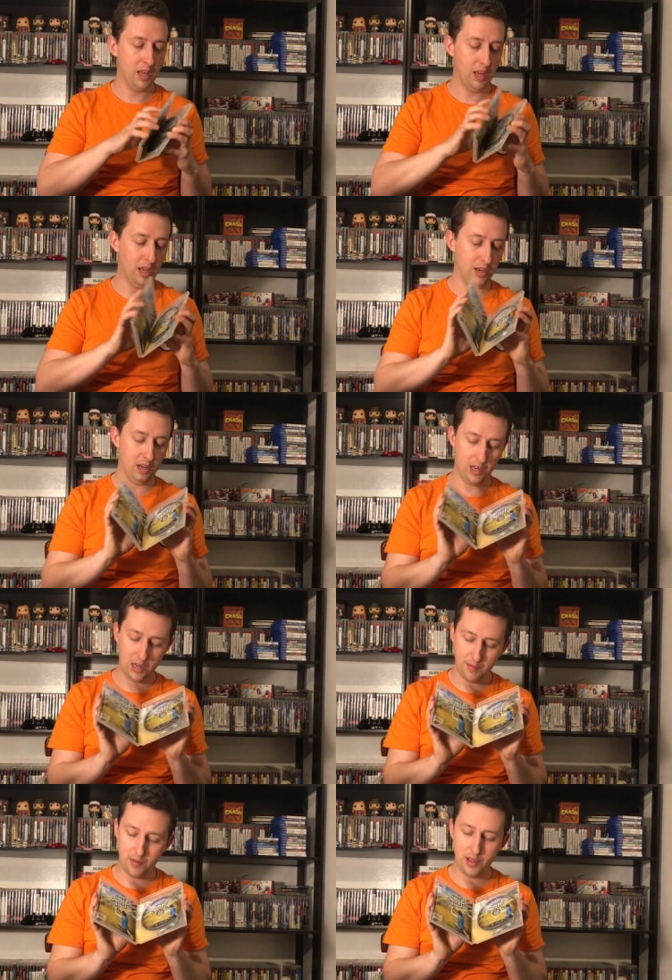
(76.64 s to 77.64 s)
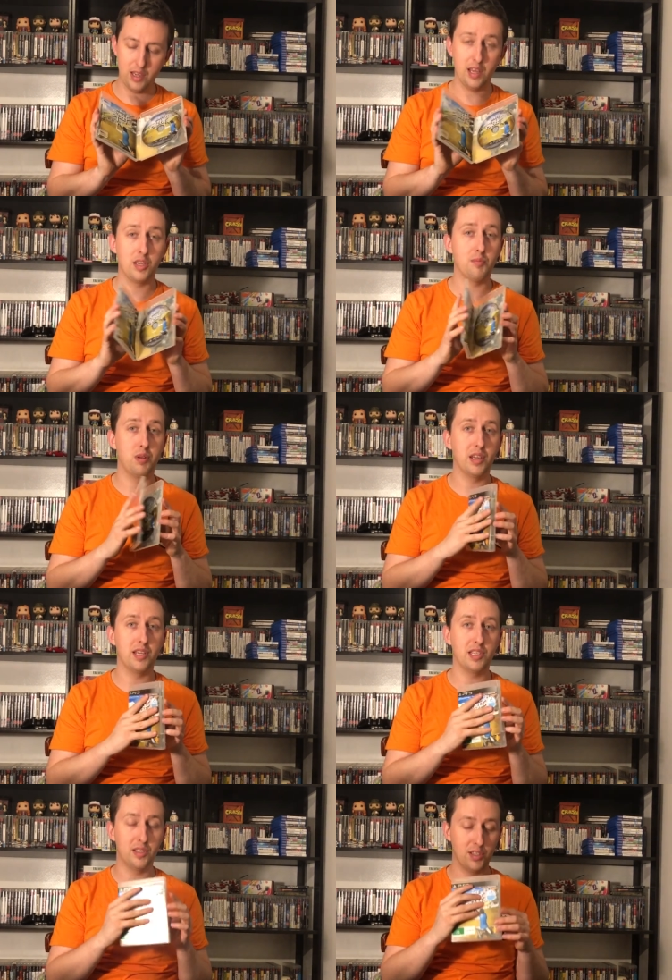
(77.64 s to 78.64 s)
and lovely and
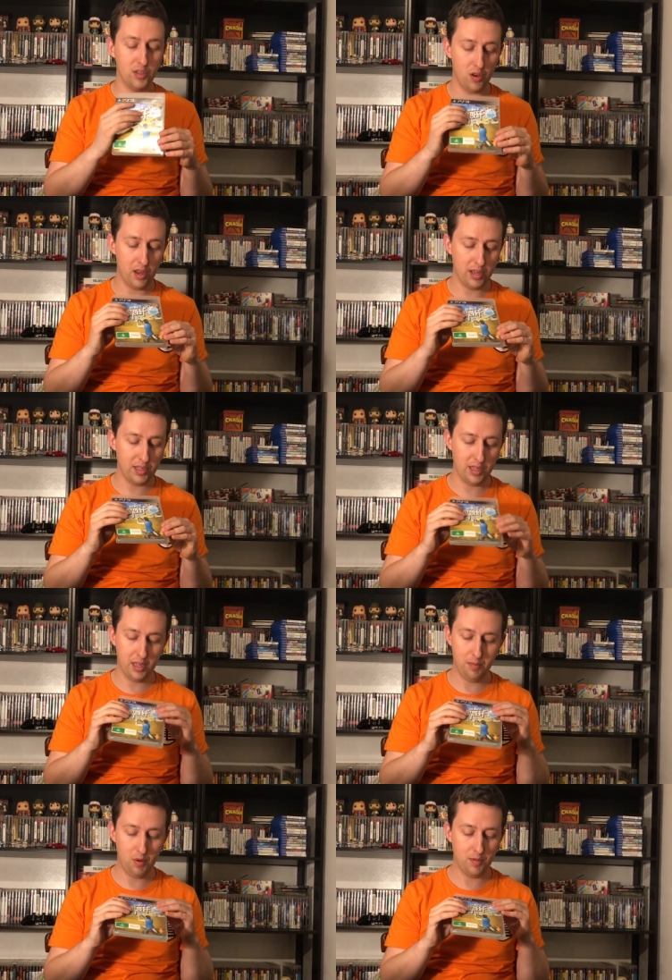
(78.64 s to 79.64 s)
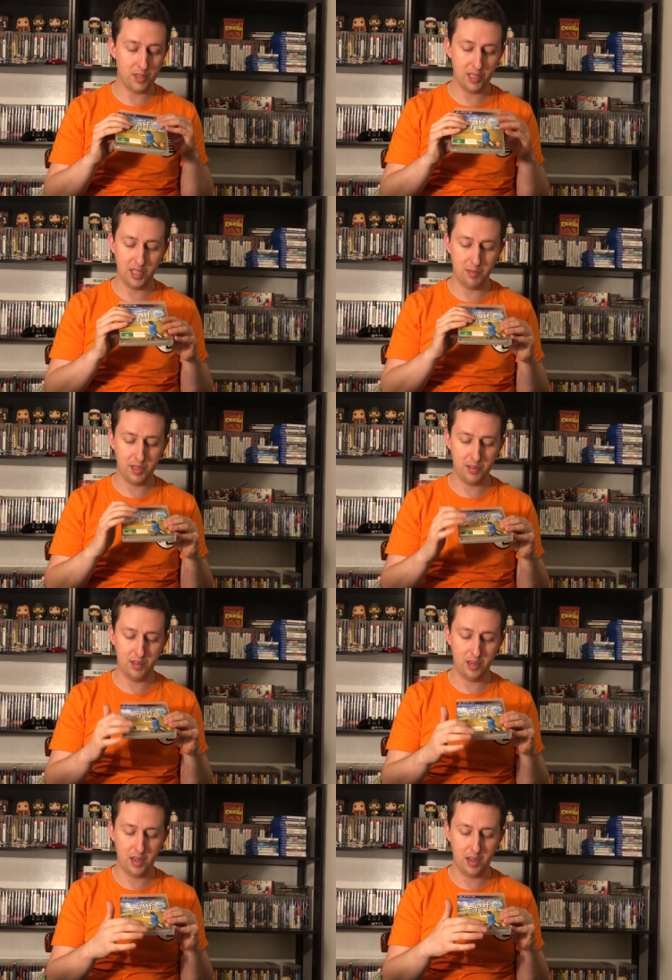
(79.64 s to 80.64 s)
complete inside. Um, obviously, they must have
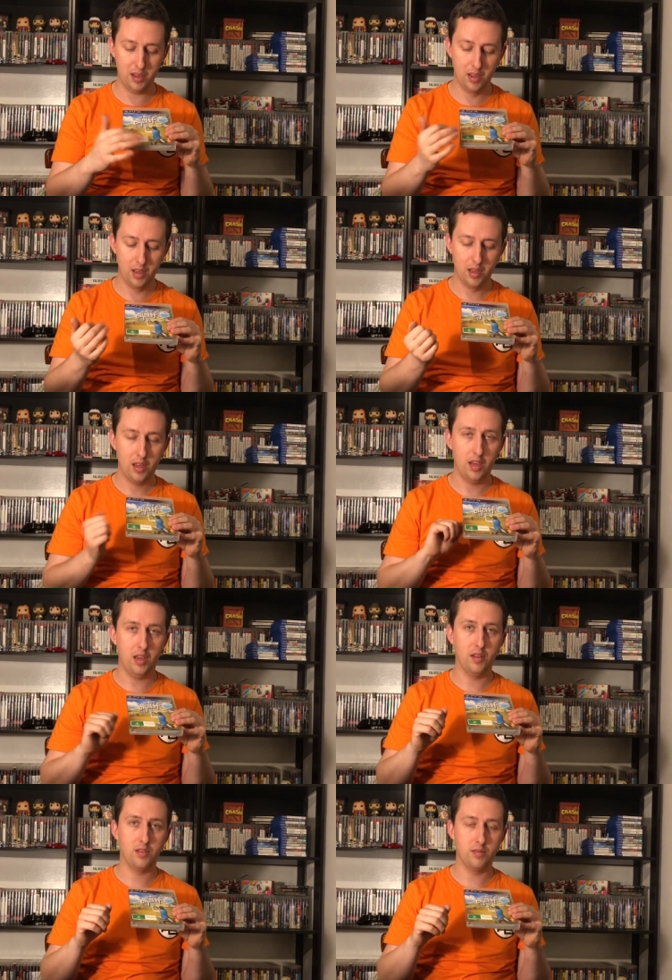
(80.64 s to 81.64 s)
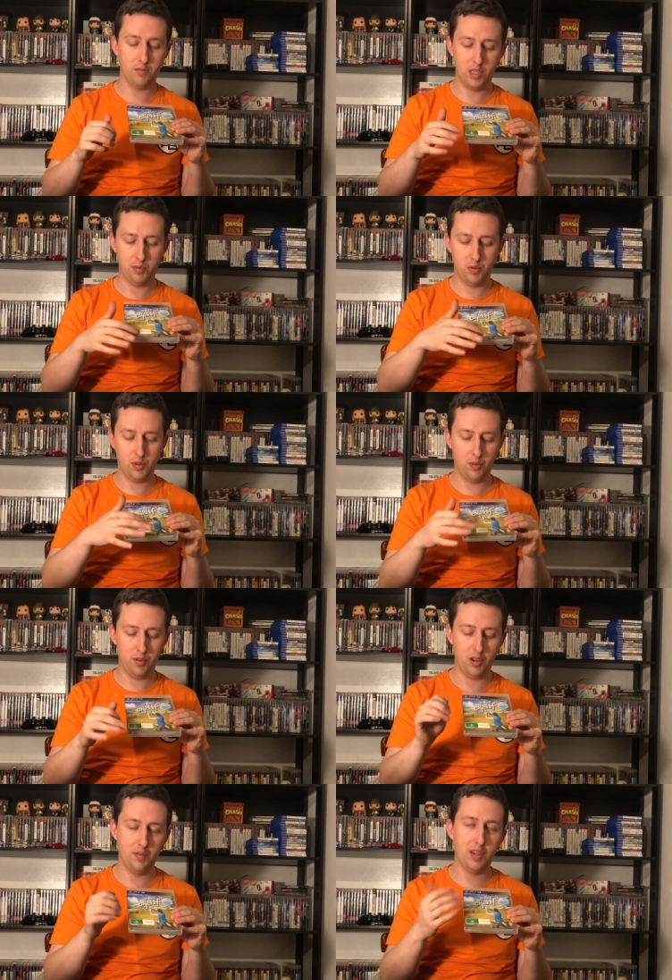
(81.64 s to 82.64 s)
done a uh, typical sort of
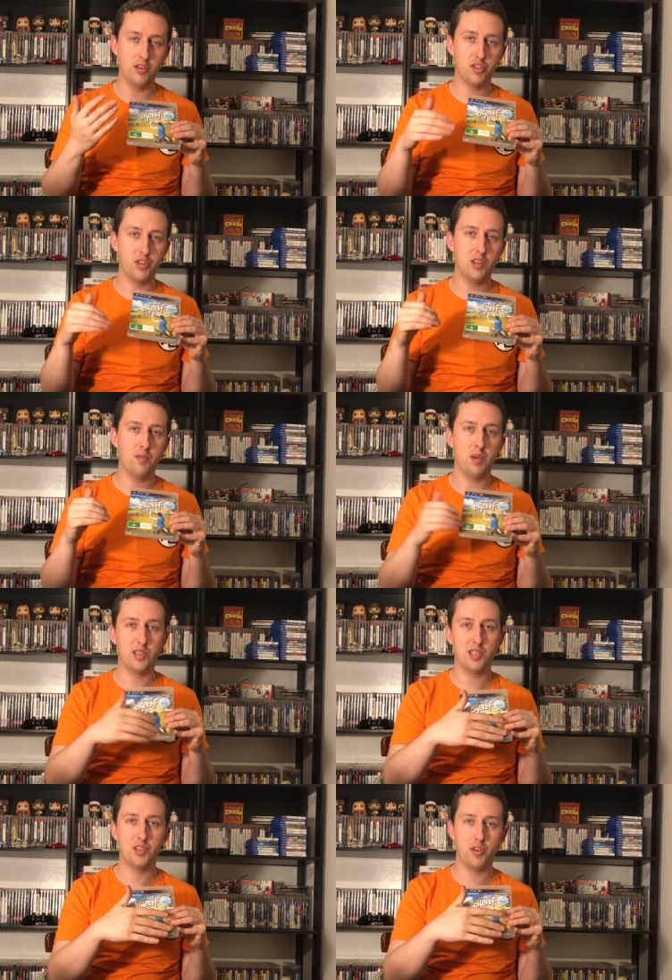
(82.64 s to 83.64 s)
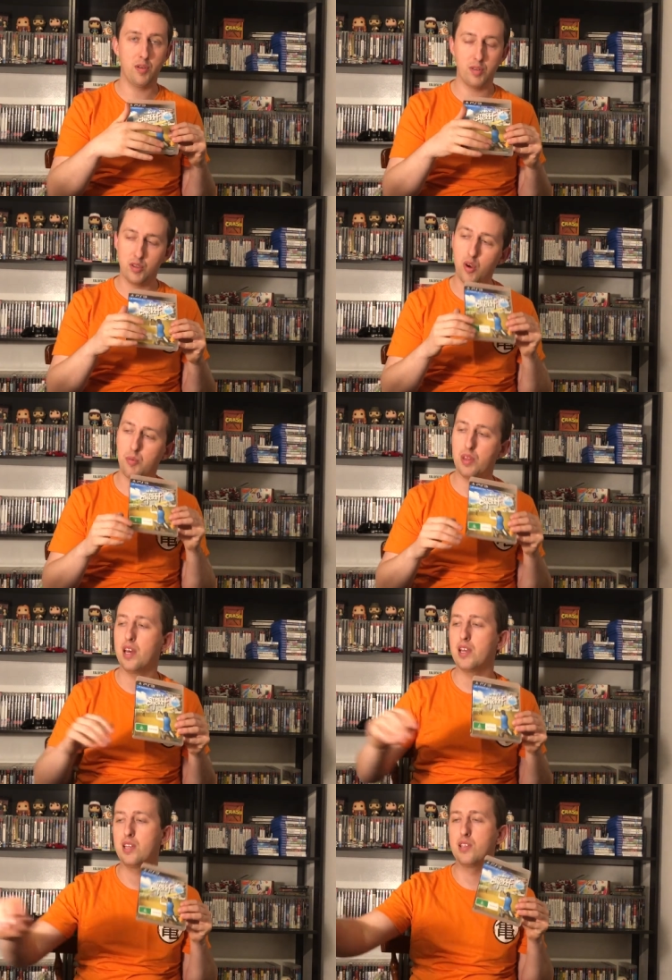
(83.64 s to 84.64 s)
thing over here in Australia. They've whacked a sticker over the top, but
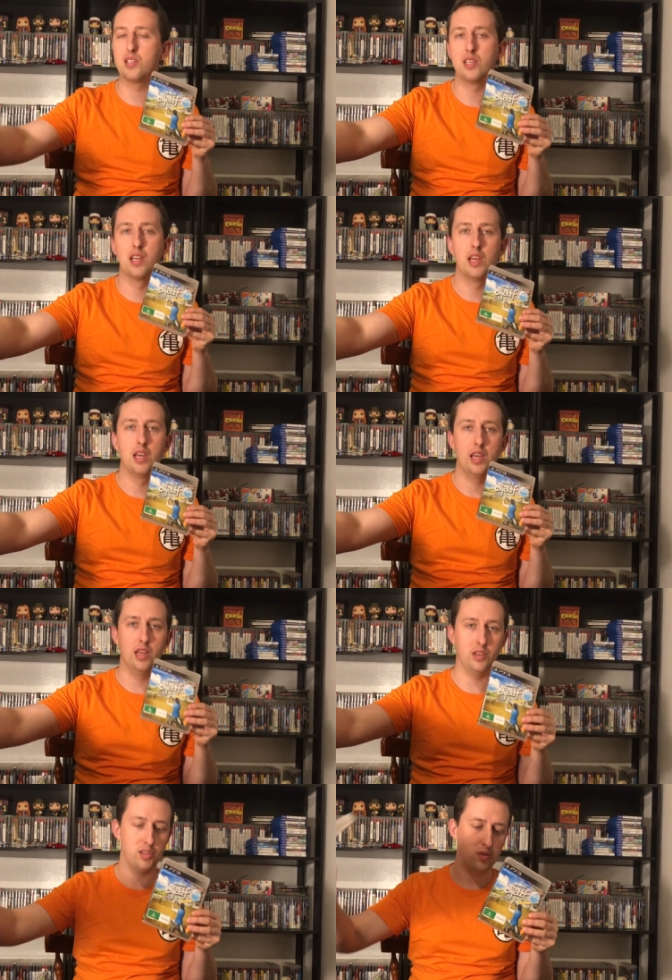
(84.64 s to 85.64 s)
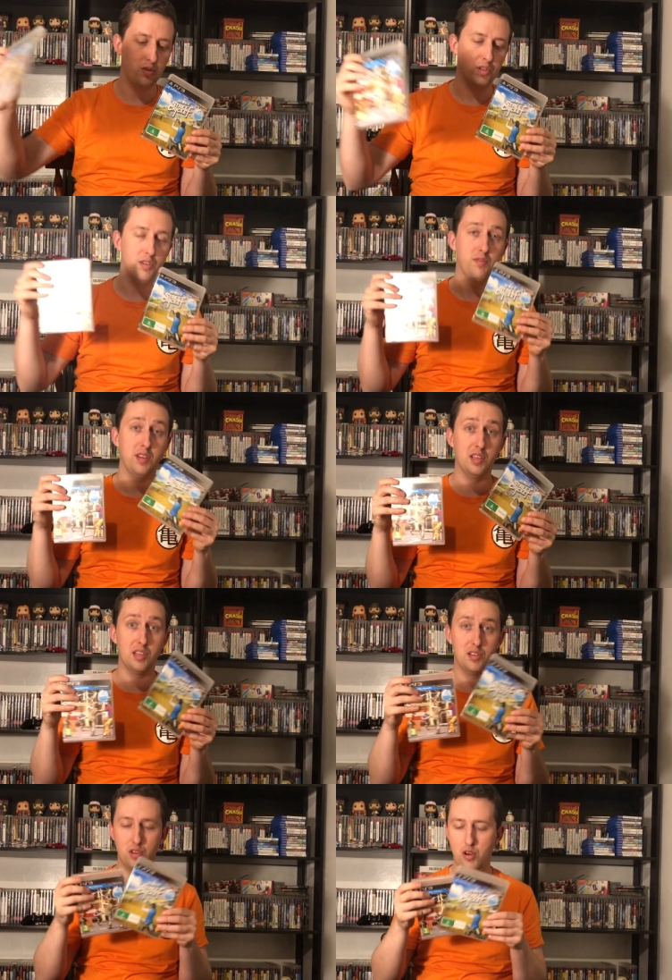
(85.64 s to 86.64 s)
that is an exclusive
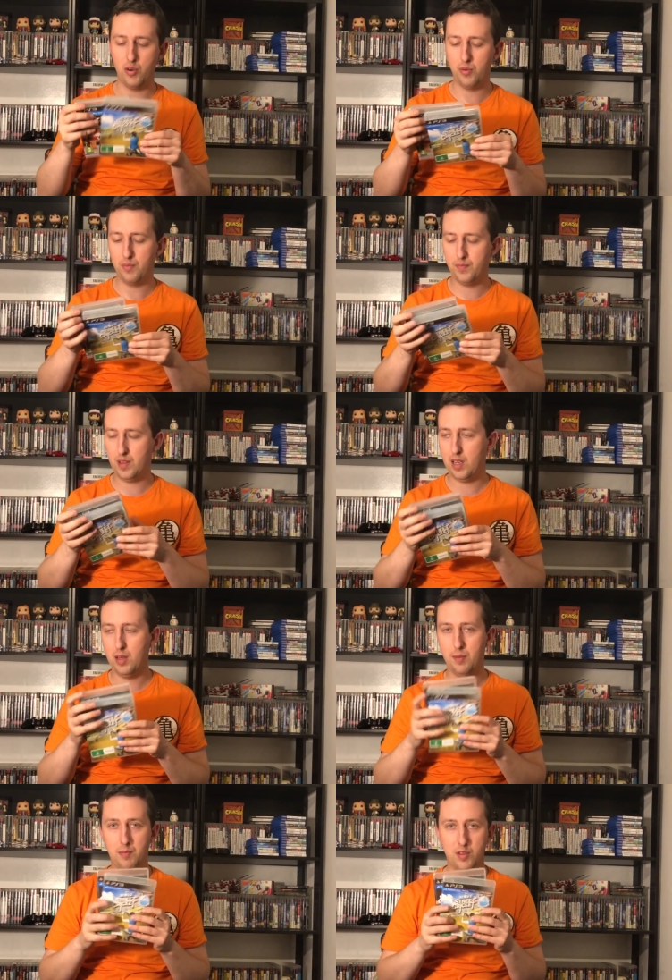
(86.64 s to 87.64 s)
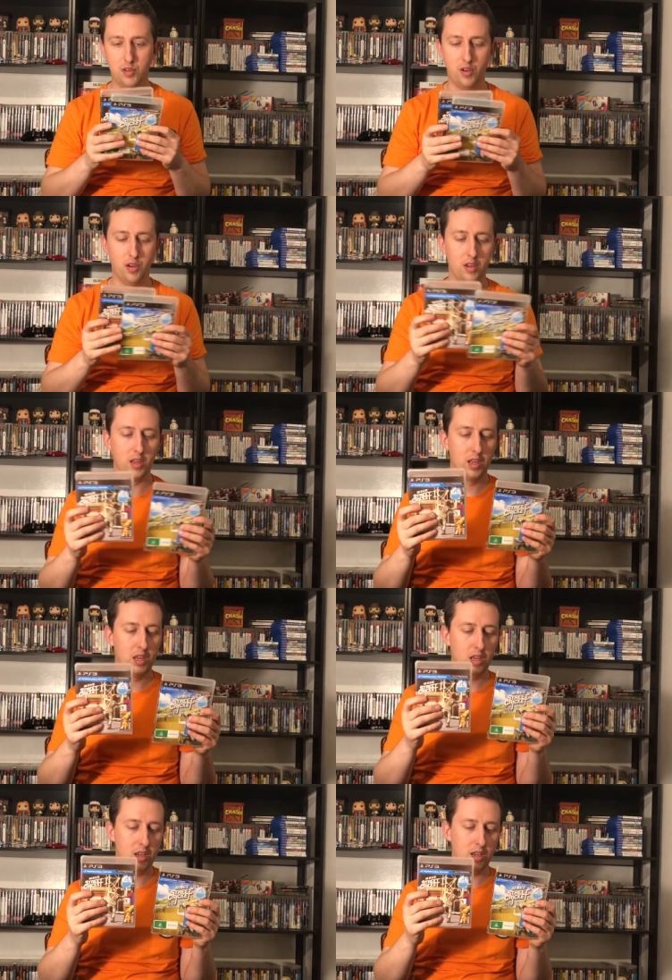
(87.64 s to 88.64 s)
Indian title. Um, so,
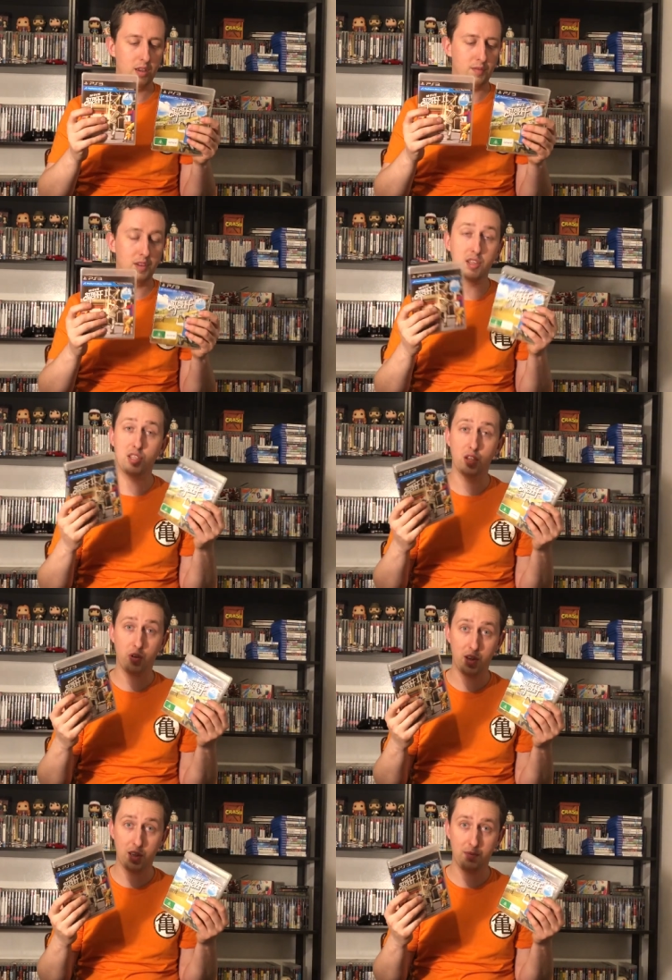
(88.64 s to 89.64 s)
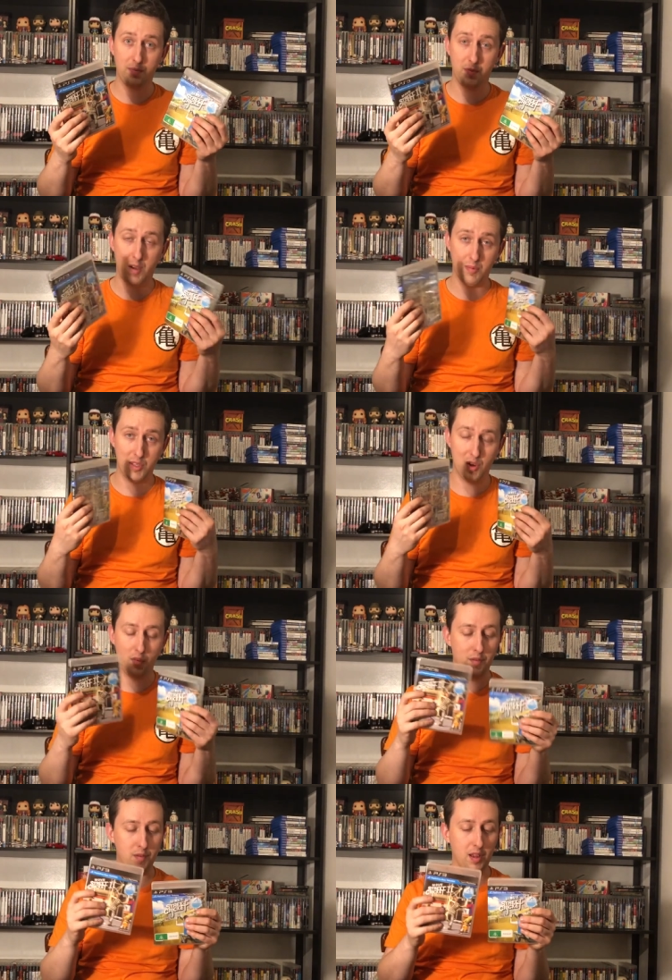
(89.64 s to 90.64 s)
if you're into your cricket, not myself,